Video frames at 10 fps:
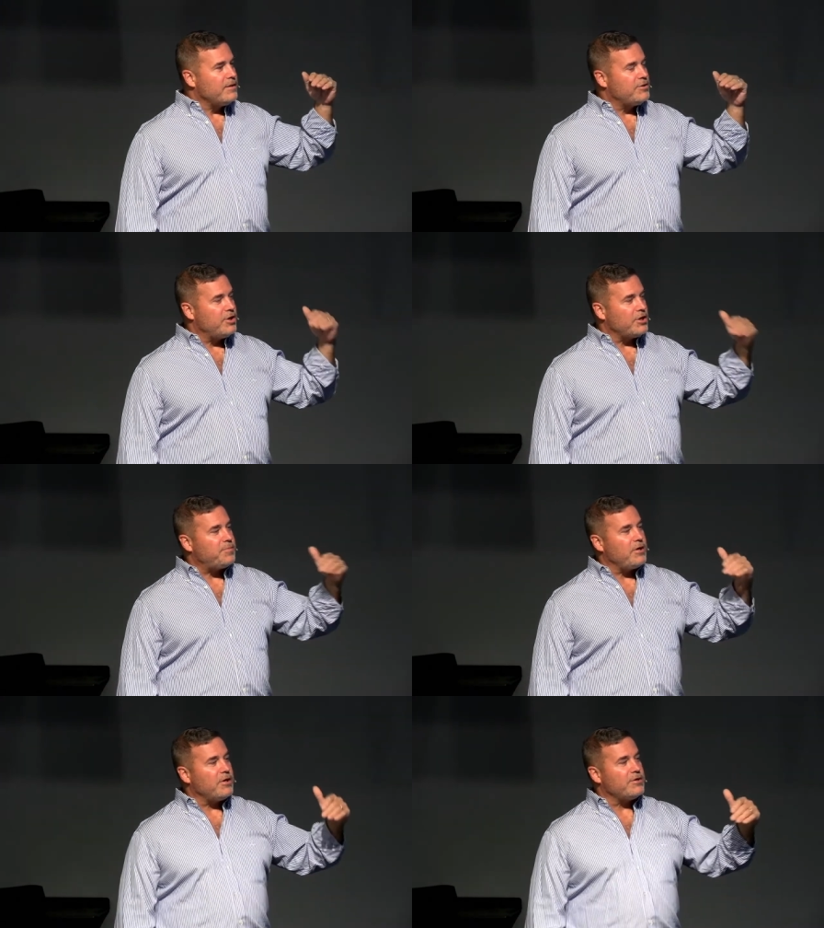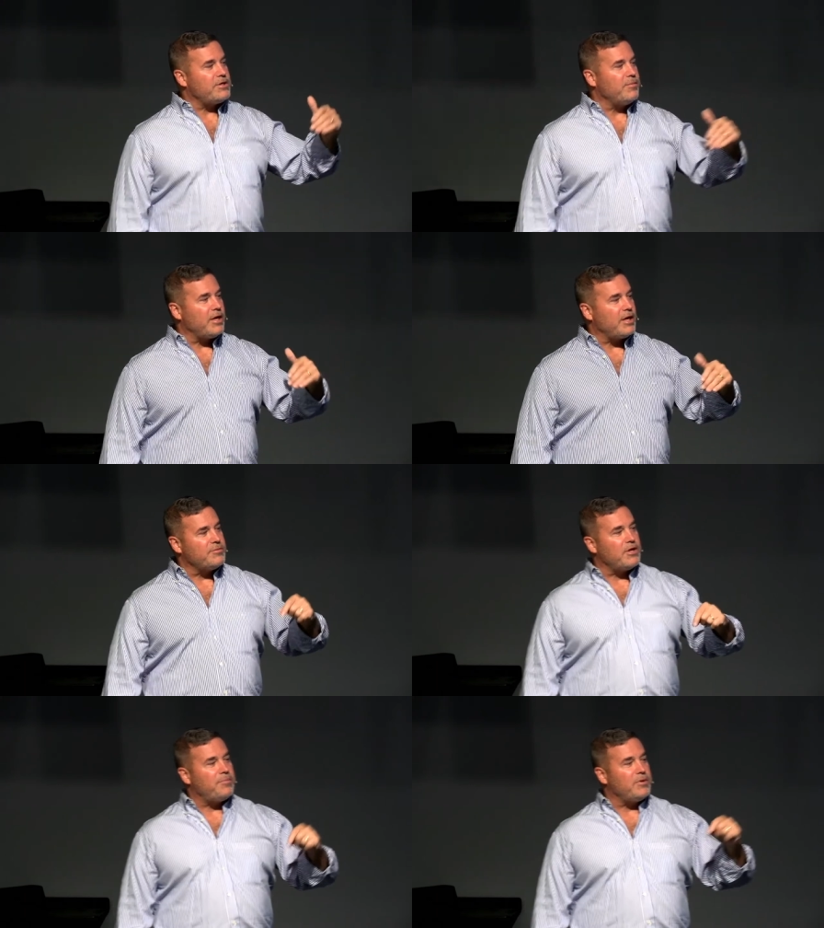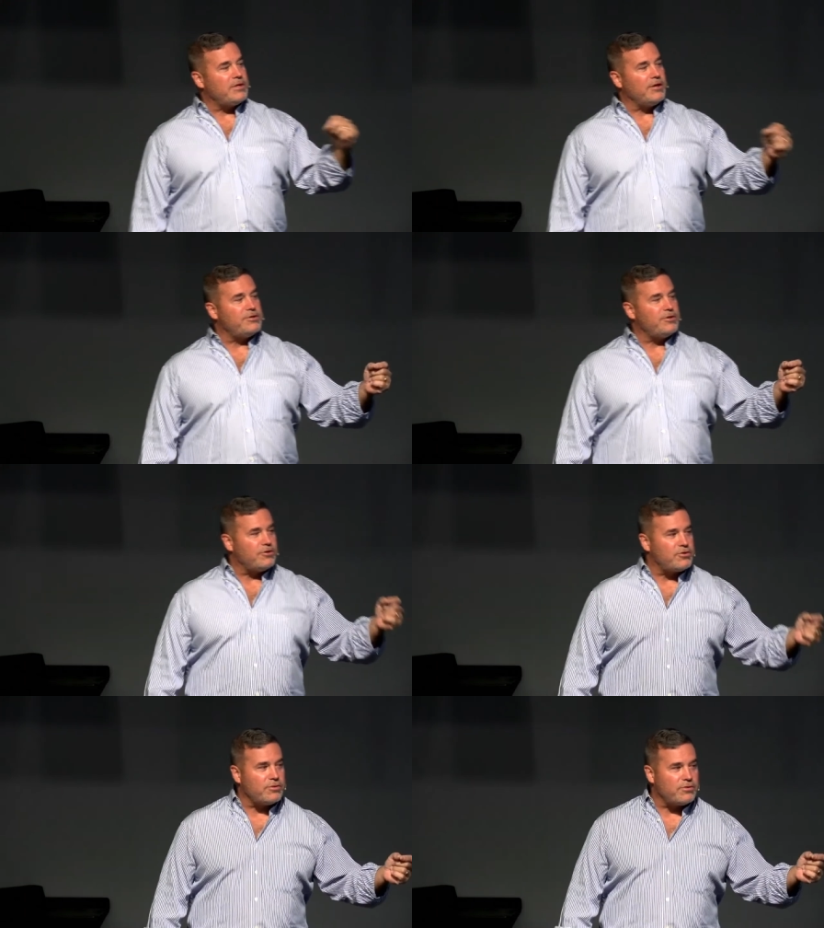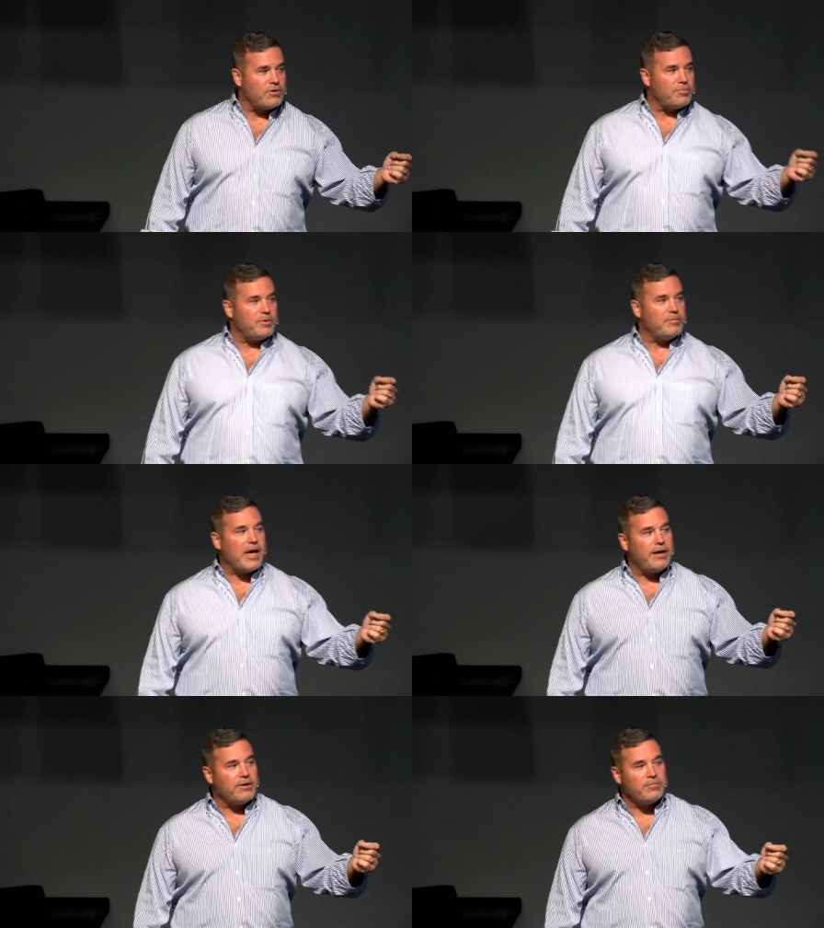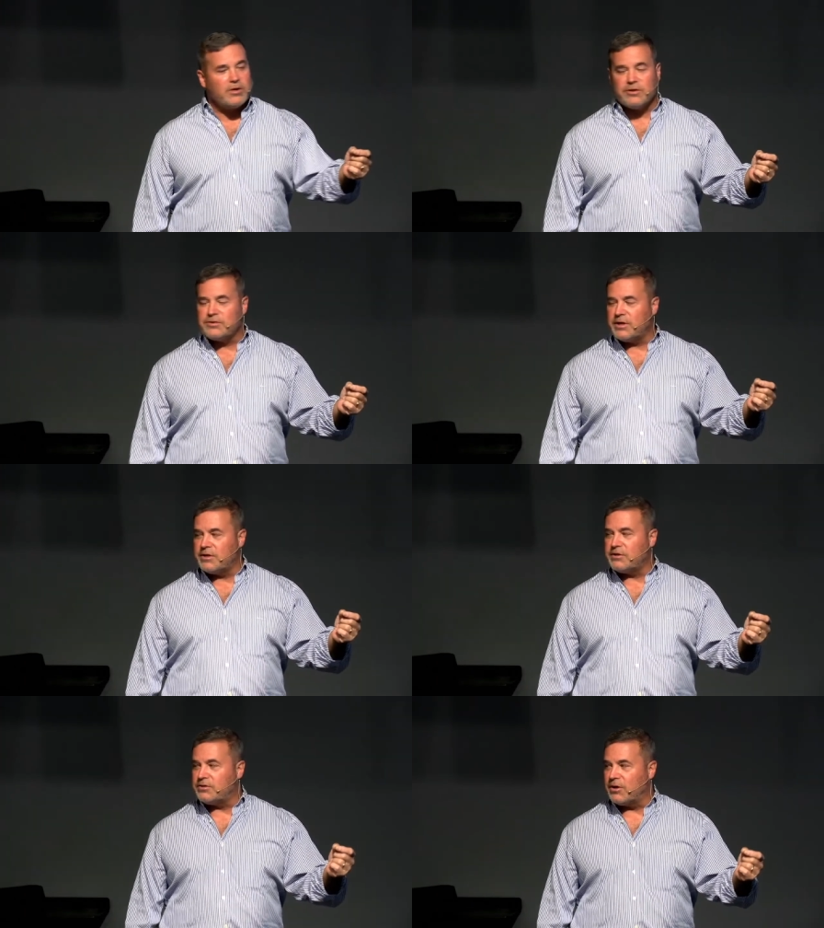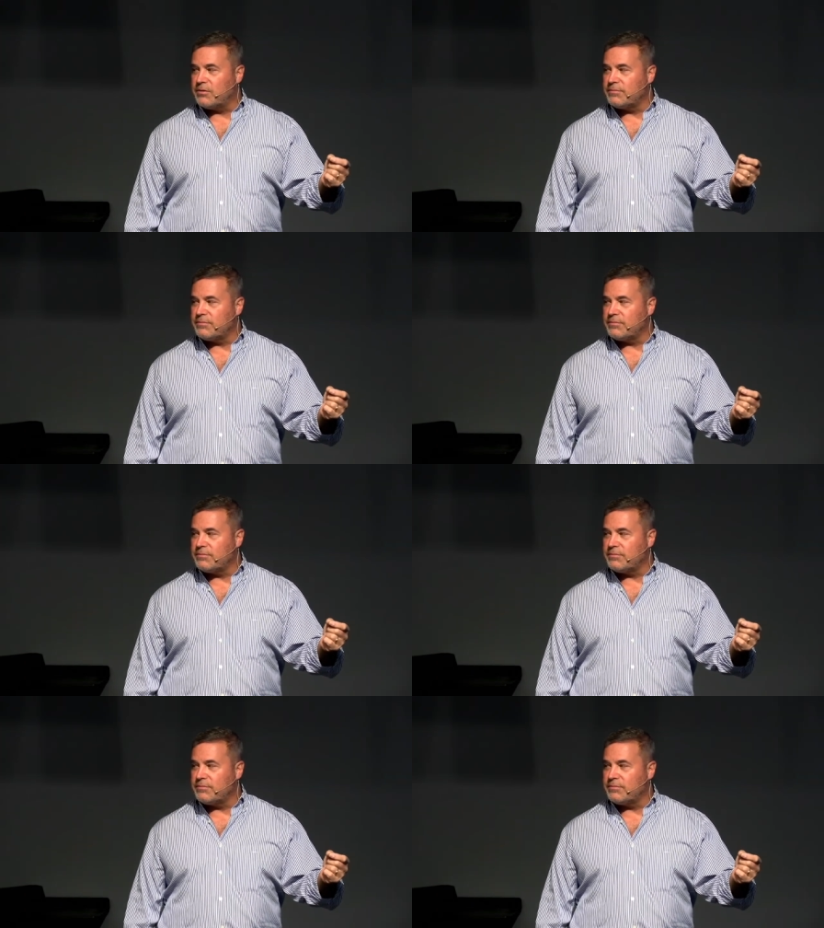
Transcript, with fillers: just because somebody comes up and tells you the truth, don't be mad at them because they did so.